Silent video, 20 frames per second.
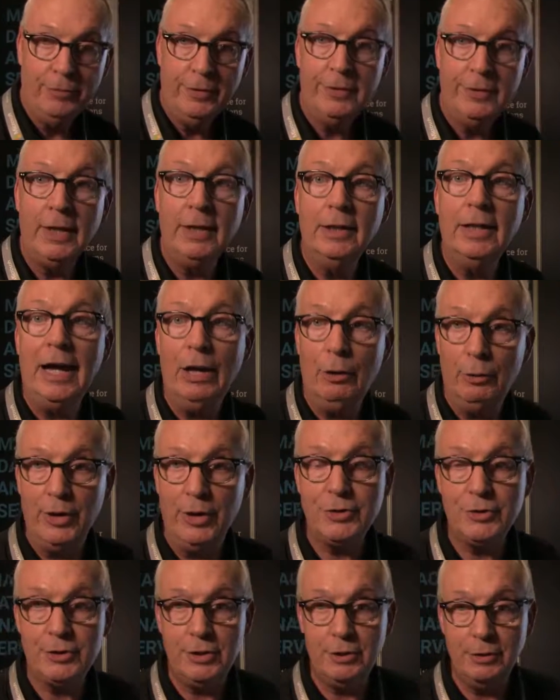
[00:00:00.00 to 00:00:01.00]
that allow
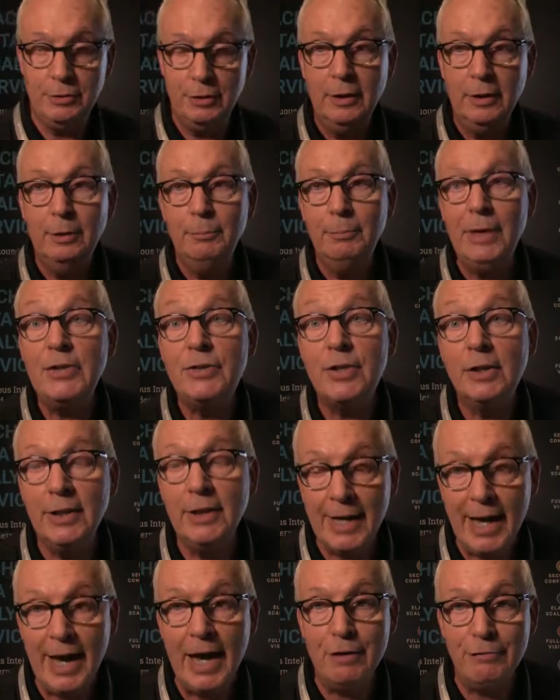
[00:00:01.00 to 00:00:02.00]
us to
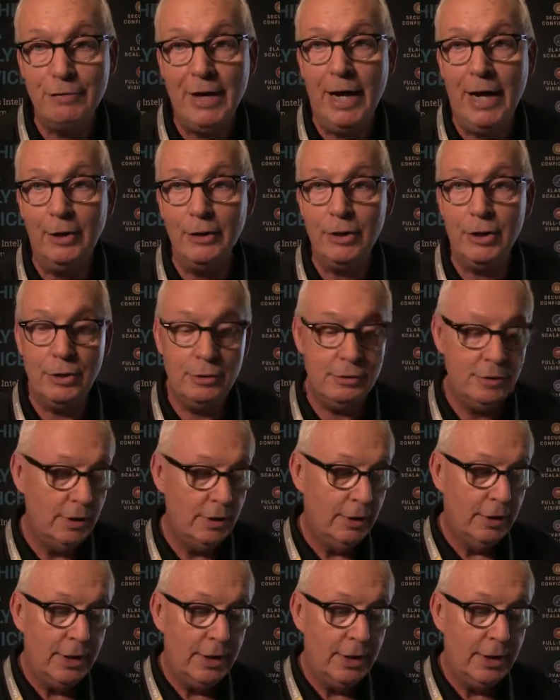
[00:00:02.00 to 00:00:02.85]
basically add value